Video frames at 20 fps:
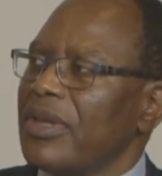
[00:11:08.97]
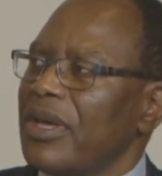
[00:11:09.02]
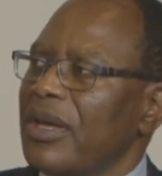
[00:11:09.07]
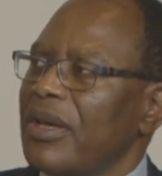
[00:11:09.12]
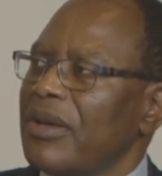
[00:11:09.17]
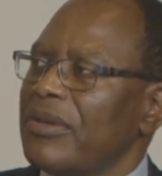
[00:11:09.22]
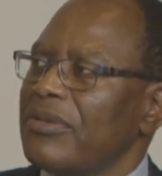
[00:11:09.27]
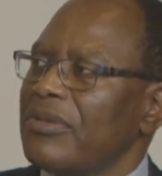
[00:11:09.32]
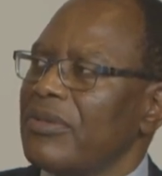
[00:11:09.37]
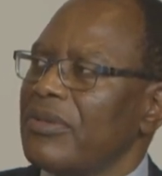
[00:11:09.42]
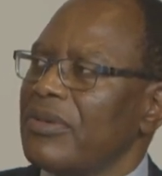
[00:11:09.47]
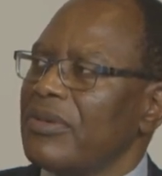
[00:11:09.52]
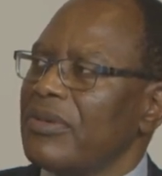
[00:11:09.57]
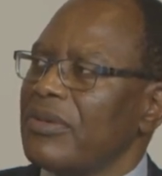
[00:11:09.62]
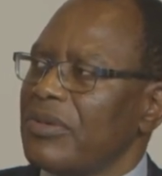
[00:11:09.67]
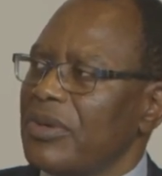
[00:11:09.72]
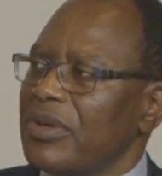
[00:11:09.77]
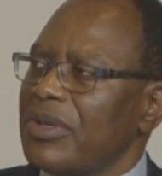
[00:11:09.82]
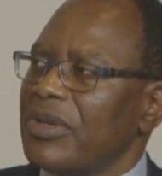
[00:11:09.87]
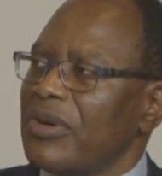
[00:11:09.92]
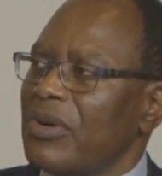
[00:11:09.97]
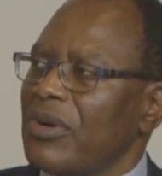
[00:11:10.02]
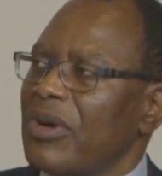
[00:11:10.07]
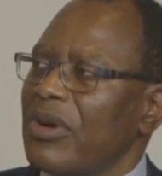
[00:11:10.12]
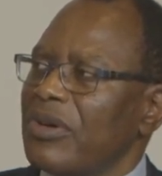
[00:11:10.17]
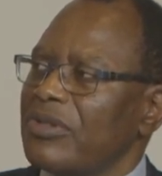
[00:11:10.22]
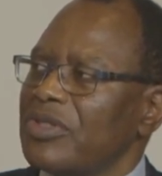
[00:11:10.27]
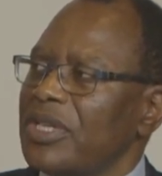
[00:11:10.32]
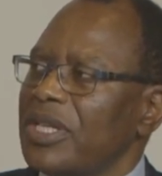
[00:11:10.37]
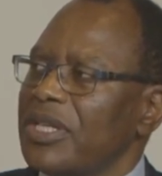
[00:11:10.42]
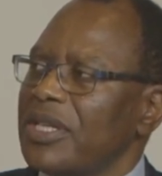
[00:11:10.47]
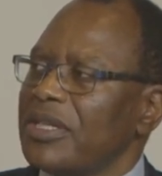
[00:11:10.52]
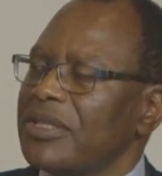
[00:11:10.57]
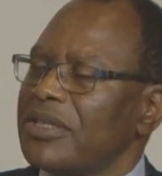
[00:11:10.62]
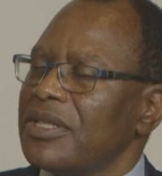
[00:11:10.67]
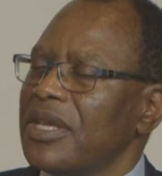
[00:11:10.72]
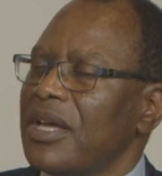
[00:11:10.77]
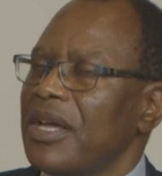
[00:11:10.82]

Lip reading: the local traders.